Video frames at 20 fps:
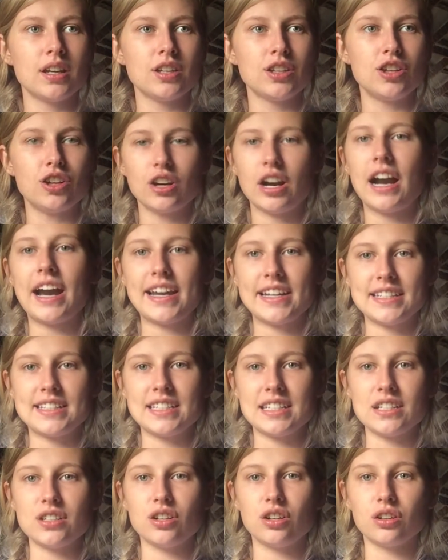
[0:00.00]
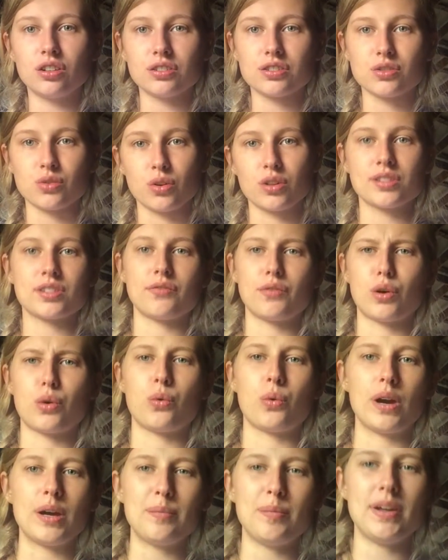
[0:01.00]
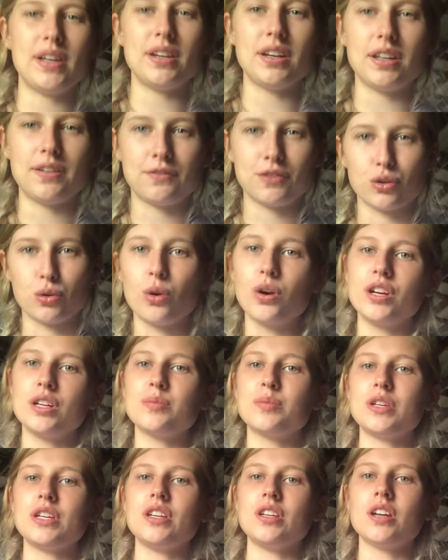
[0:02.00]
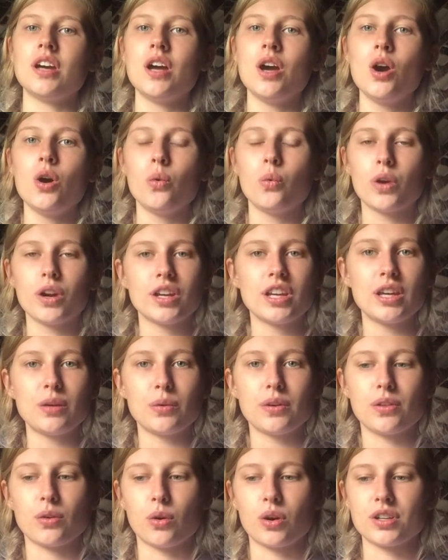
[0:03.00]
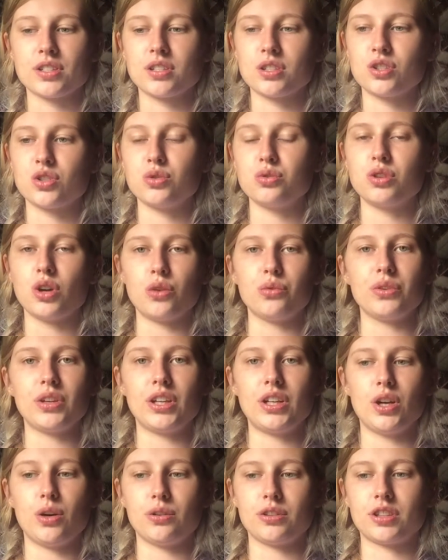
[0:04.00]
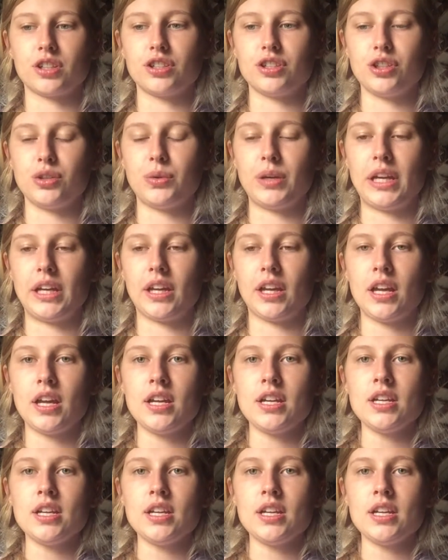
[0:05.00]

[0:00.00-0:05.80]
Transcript: your ideal source of equipment if you're going to be working with horses who don't really know what they're doing.